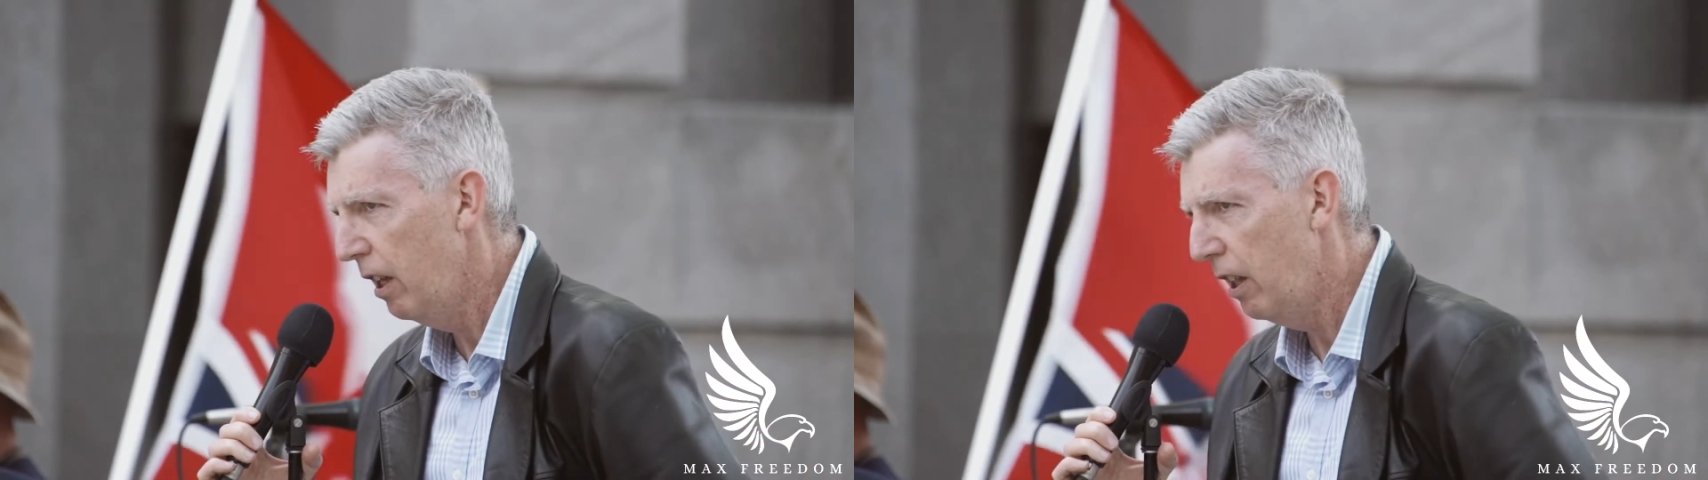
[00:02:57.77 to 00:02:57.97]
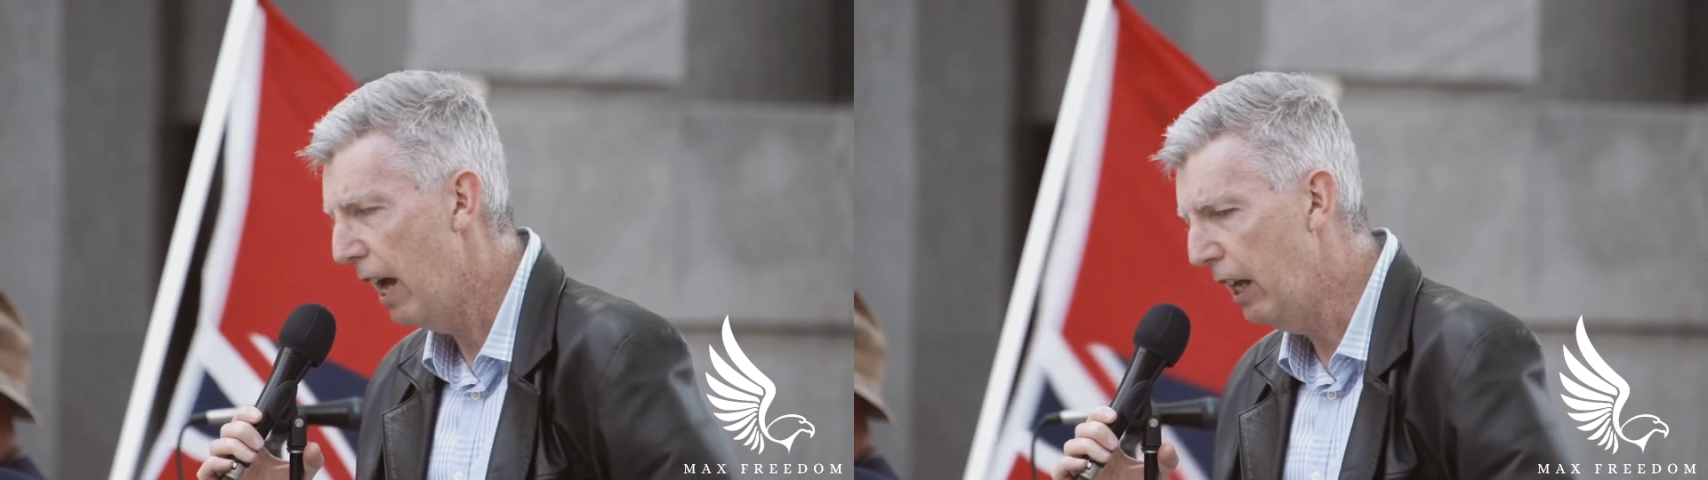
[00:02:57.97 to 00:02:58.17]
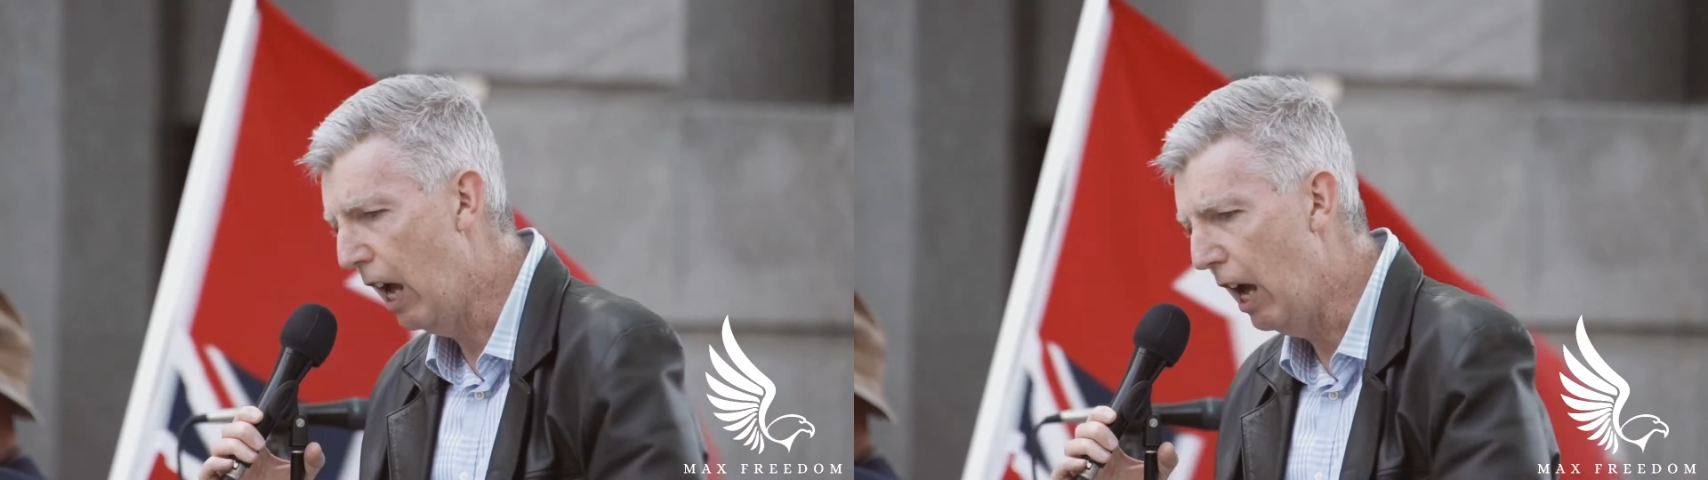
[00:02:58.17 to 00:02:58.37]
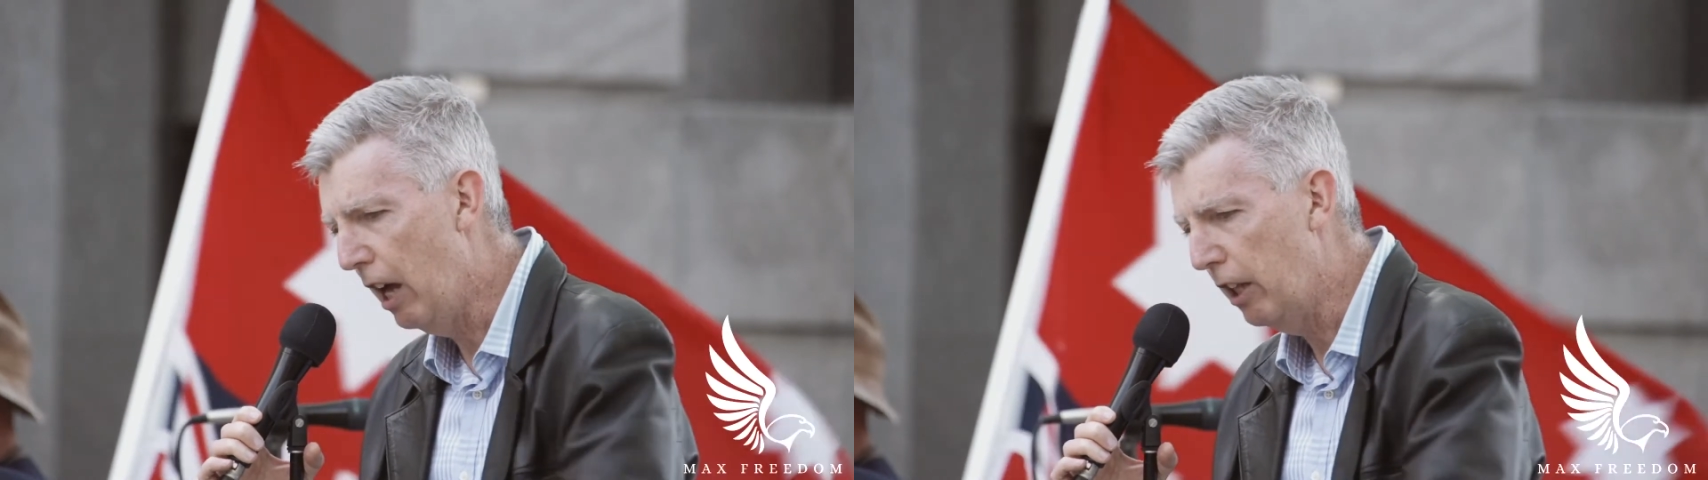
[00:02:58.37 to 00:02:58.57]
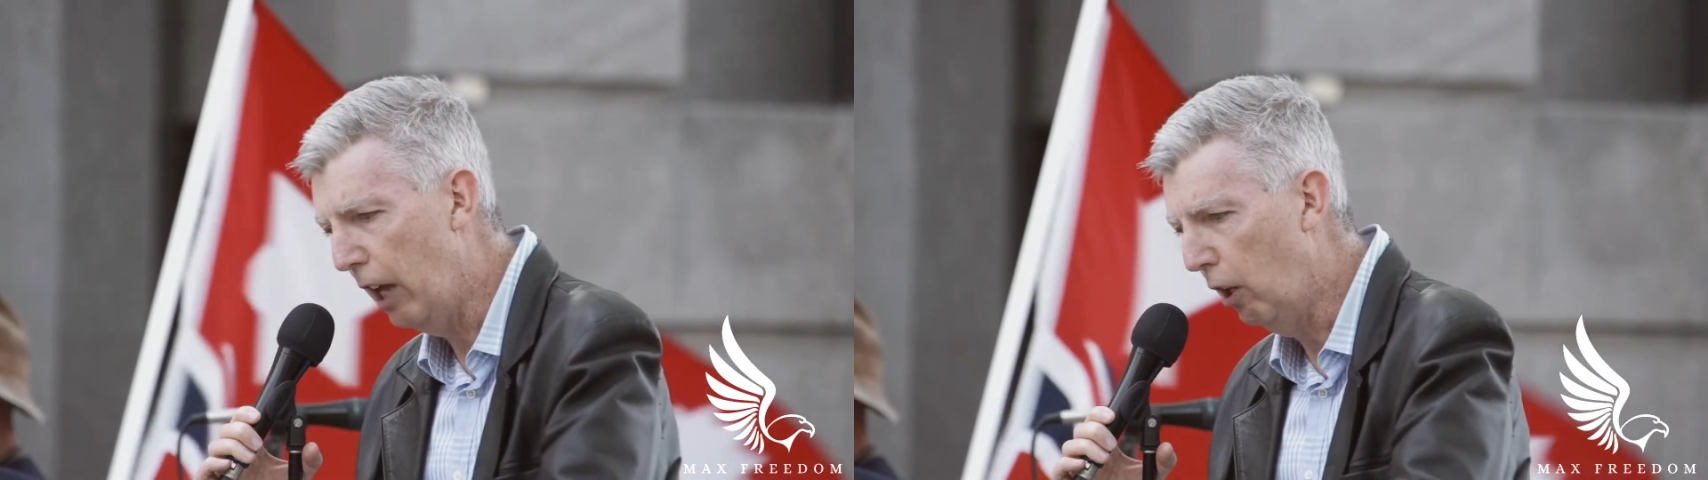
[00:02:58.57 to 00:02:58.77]
They
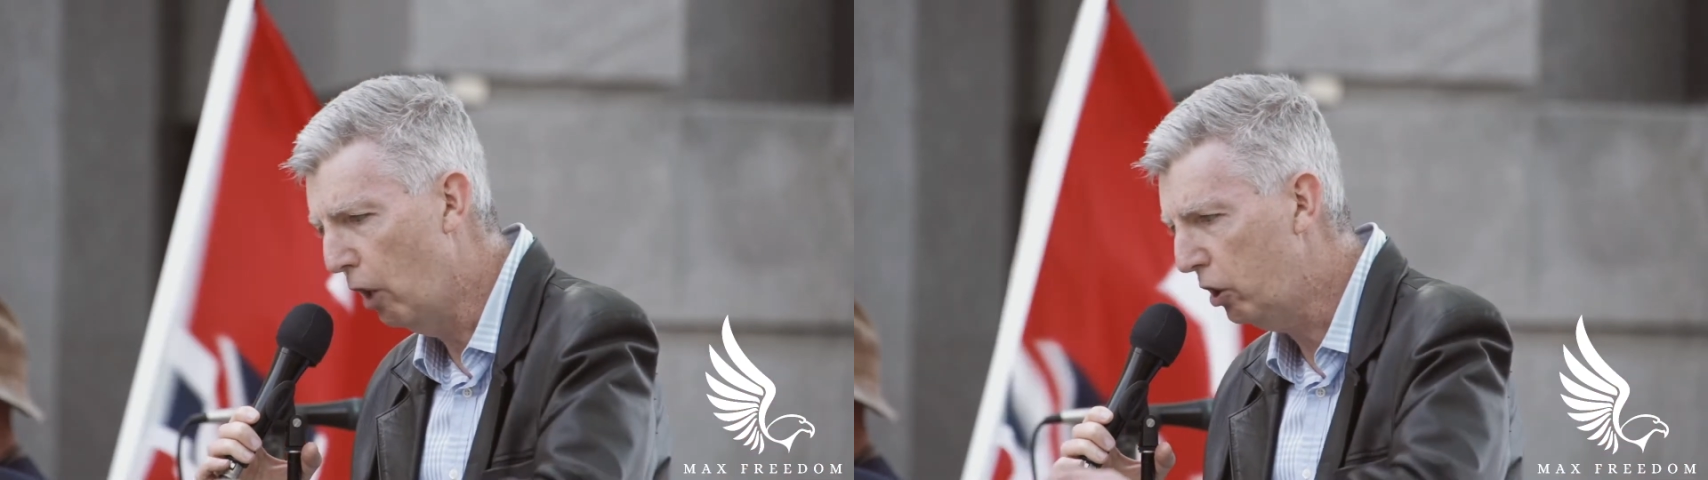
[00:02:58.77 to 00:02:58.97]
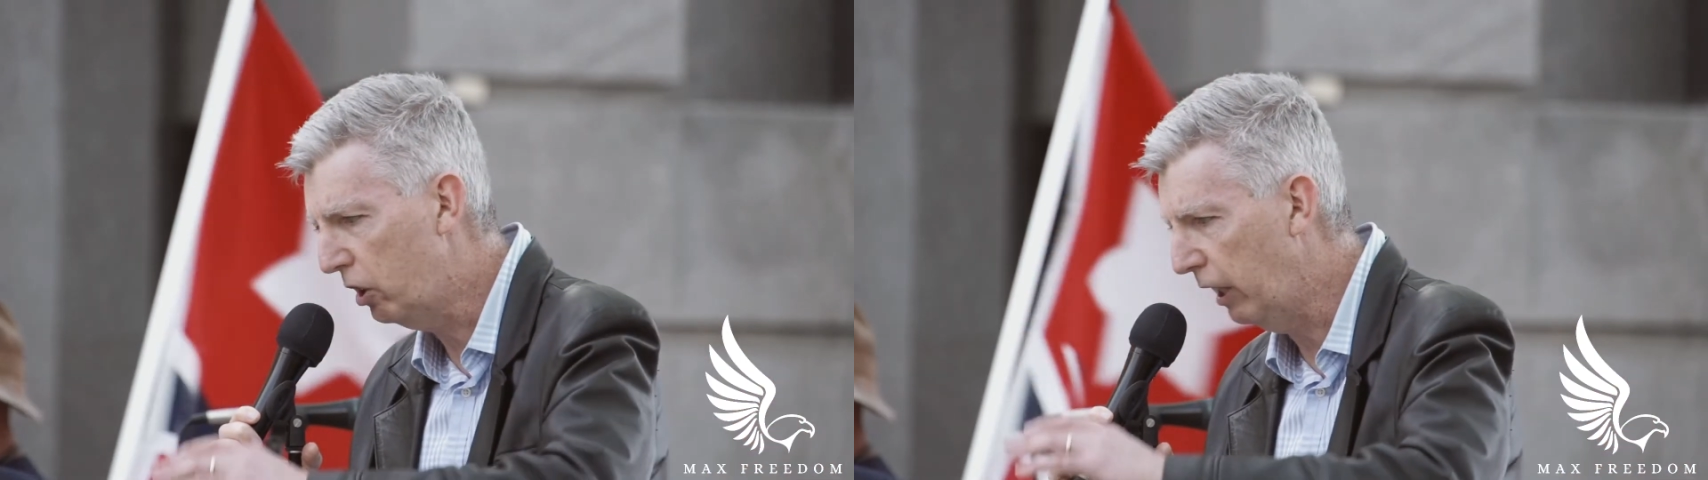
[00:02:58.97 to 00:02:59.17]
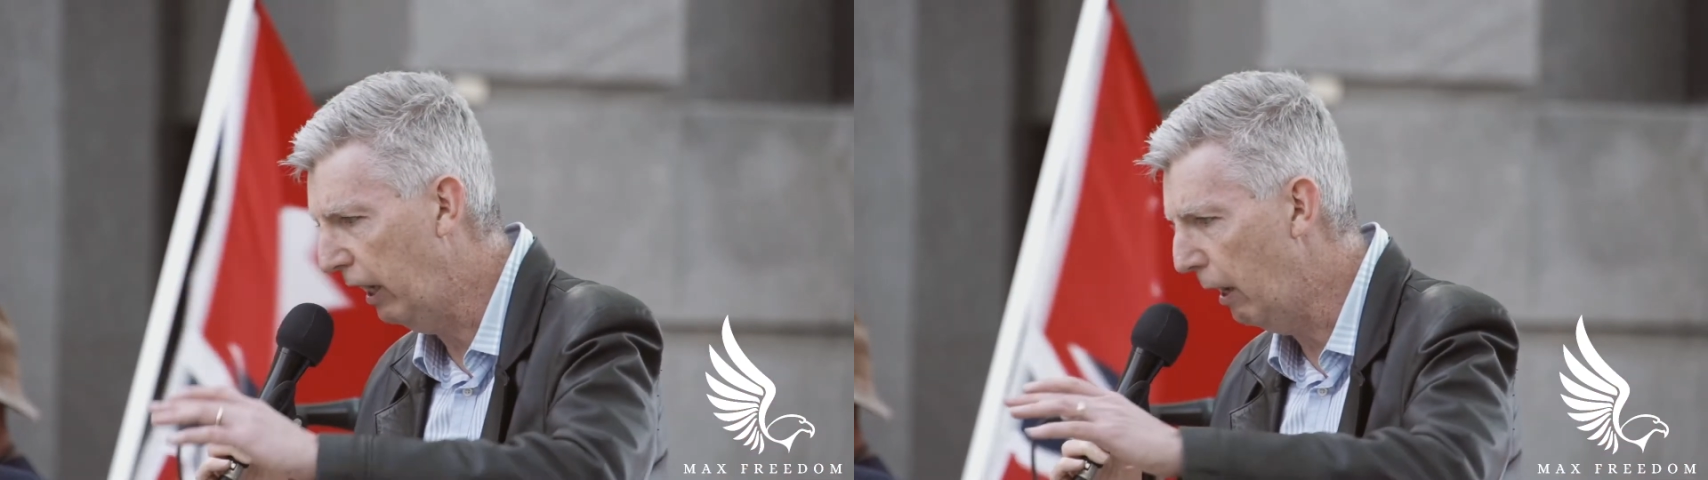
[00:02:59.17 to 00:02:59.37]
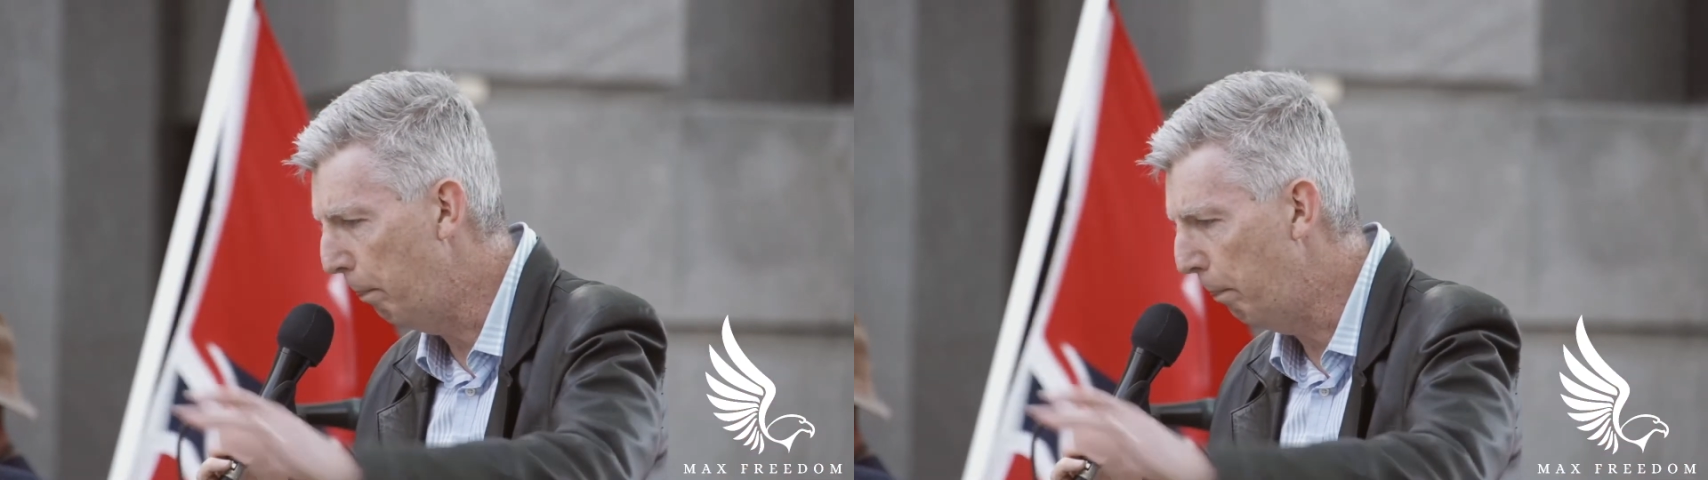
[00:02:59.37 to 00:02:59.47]
lost their